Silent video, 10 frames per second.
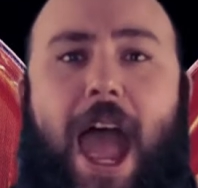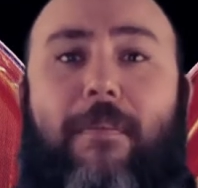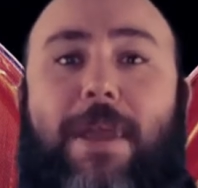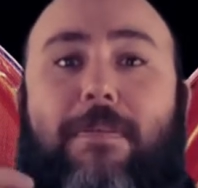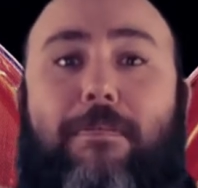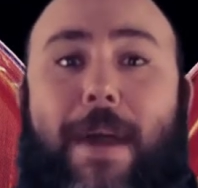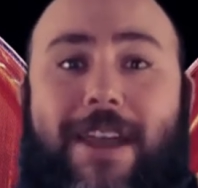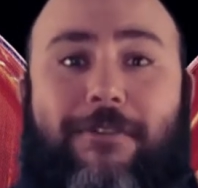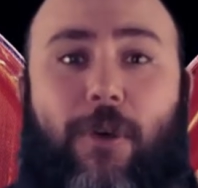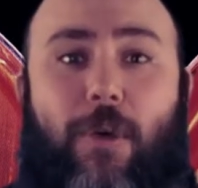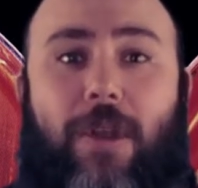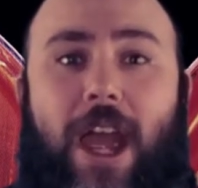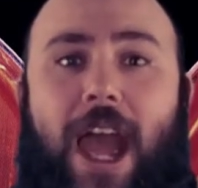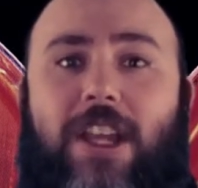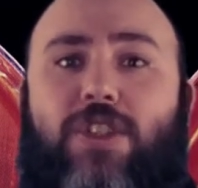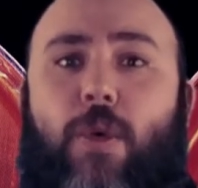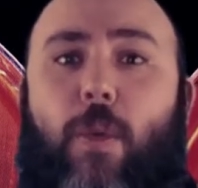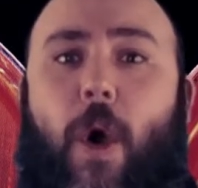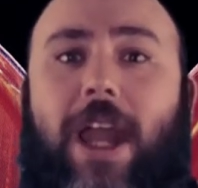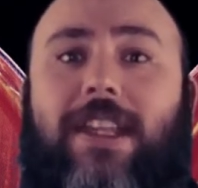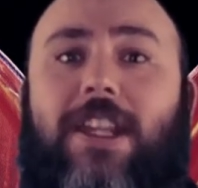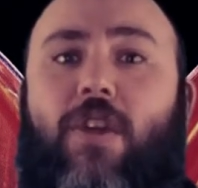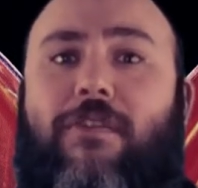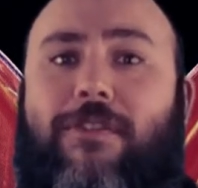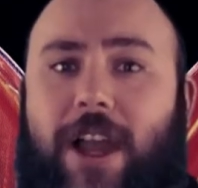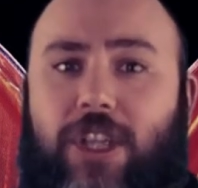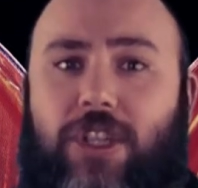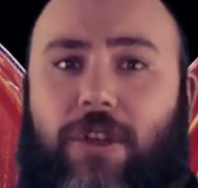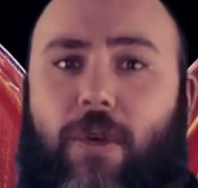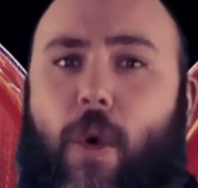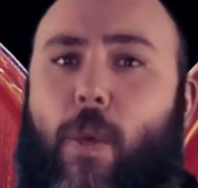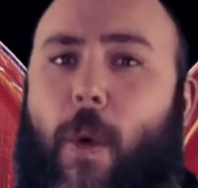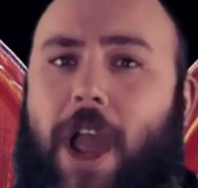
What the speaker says: and be baffled as to why it did not function or